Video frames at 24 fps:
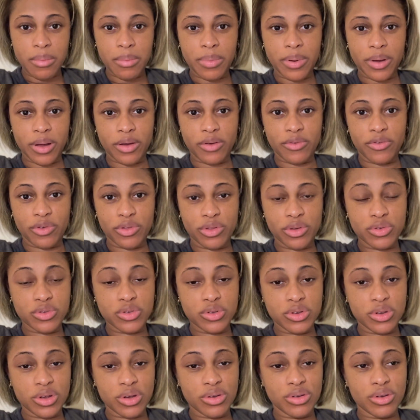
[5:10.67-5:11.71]
but for those
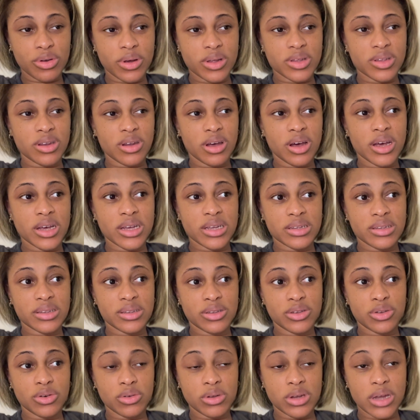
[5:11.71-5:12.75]
who don't know, as an artist,
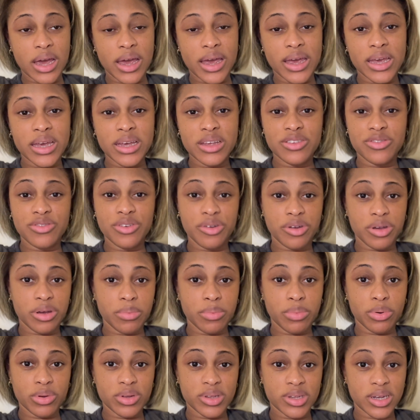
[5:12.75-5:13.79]
your diet is very
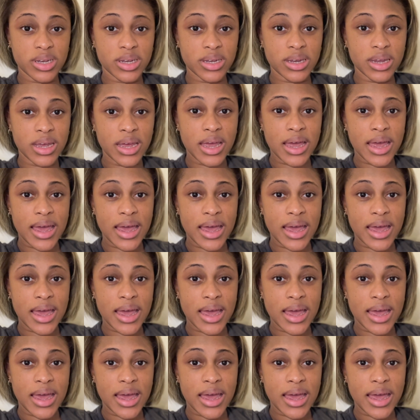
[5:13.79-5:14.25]
important.